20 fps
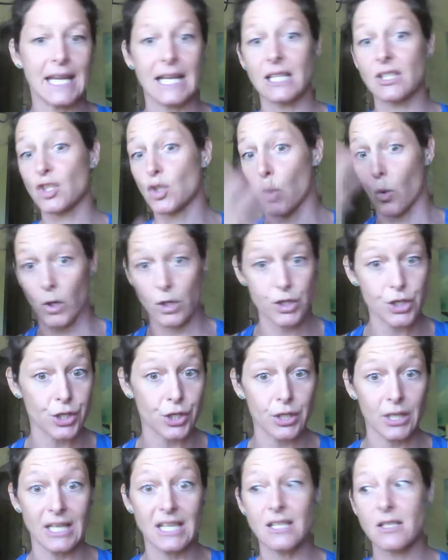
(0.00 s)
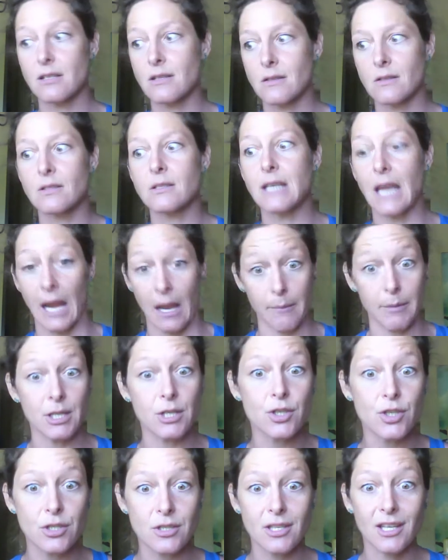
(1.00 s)
gets tortured and
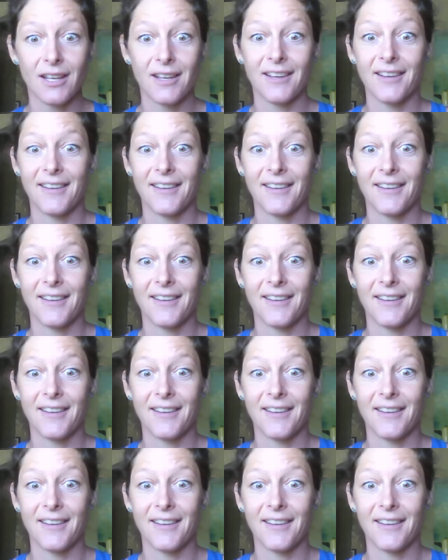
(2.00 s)
damaged.